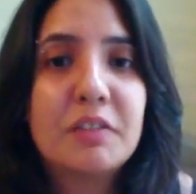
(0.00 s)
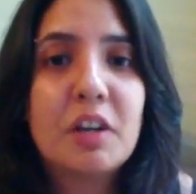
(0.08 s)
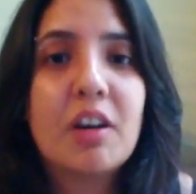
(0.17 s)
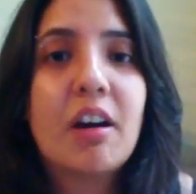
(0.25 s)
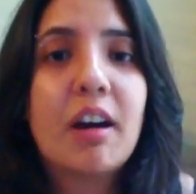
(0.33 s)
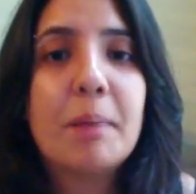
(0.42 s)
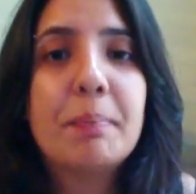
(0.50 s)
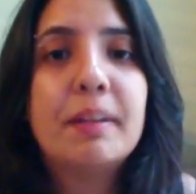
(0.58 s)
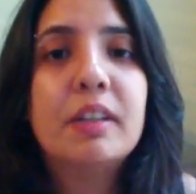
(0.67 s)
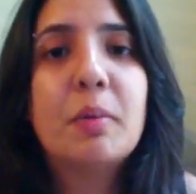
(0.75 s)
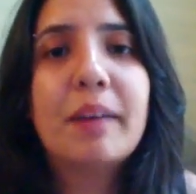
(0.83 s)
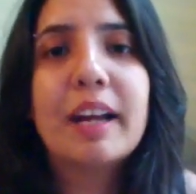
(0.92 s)
You're caught up
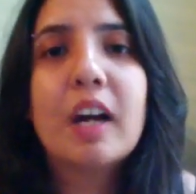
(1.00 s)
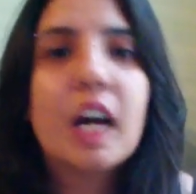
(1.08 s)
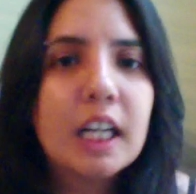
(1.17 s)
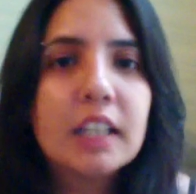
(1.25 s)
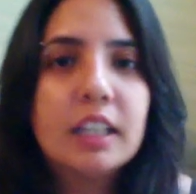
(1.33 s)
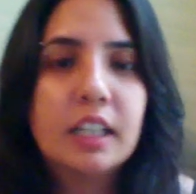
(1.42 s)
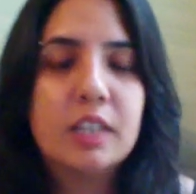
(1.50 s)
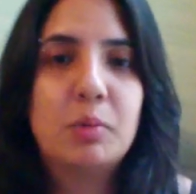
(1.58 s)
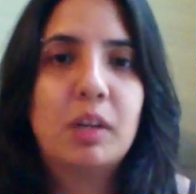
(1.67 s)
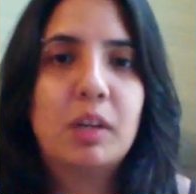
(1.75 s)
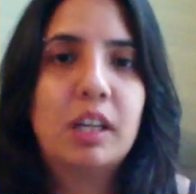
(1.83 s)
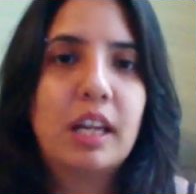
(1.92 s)
in, oh my God, nothing is
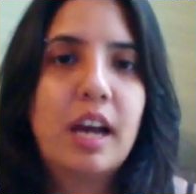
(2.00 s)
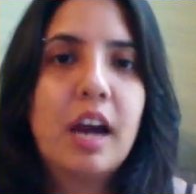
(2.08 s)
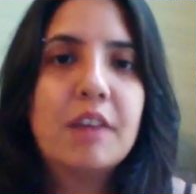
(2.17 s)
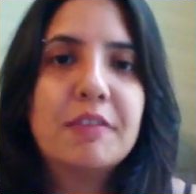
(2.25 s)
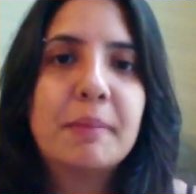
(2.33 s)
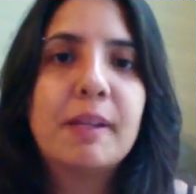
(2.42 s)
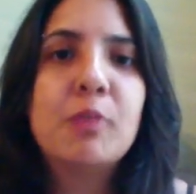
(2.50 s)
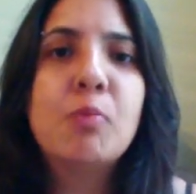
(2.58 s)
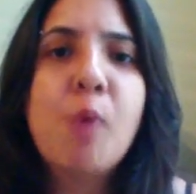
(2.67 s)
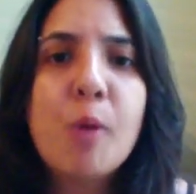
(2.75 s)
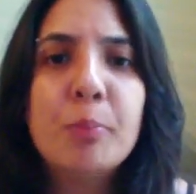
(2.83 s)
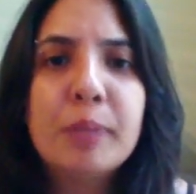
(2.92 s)
working out for me.
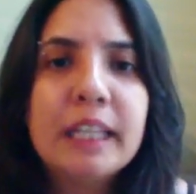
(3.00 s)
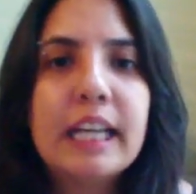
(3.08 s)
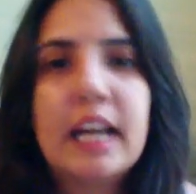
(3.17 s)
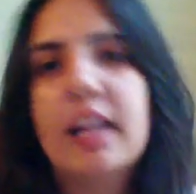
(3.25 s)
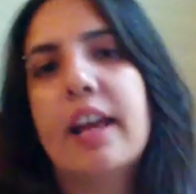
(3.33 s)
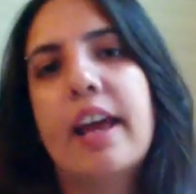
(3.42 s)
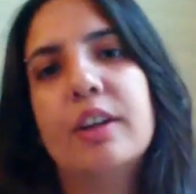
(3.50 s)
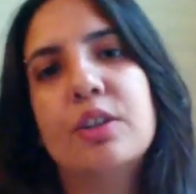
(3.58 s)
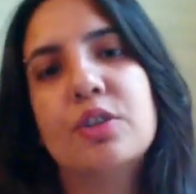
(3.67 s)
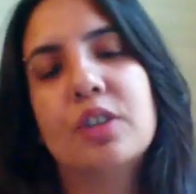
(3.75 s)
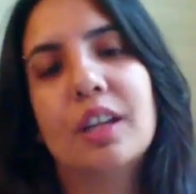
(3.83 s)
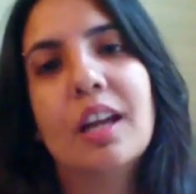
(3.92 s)
Woe me kind of
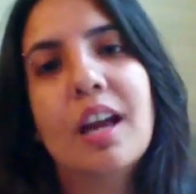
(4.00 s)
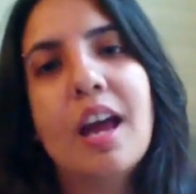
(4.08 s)
energy.